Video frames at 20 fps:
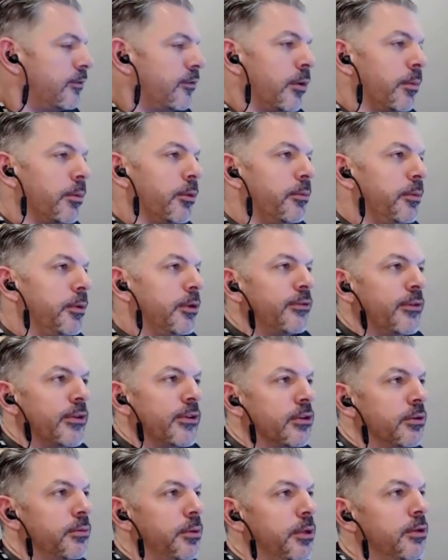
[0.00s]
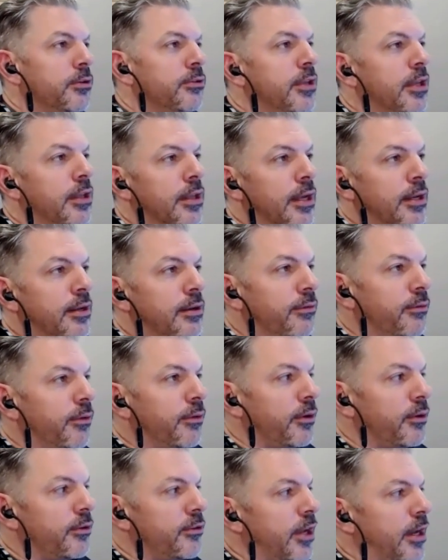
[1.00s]
verbal abuse physical abuse neglect of
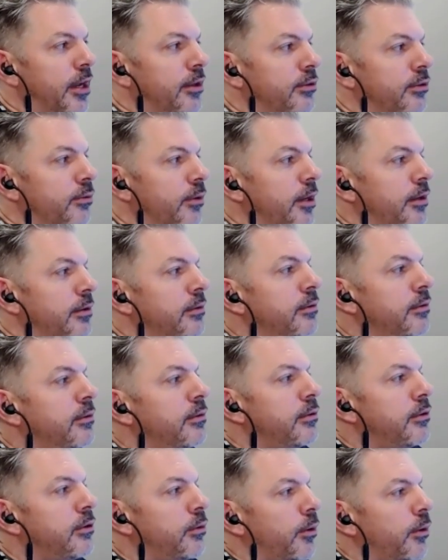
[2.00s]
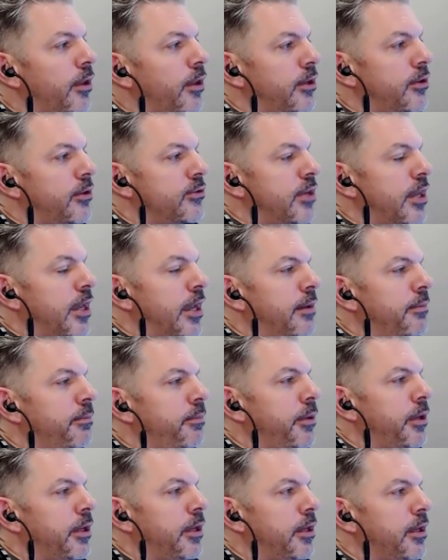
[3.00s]
various kinds right to where they just
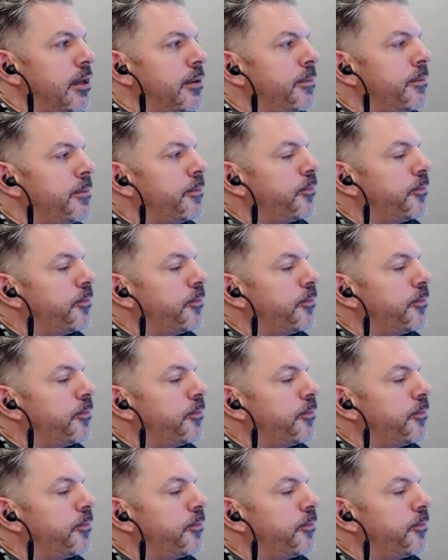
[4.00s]
can't be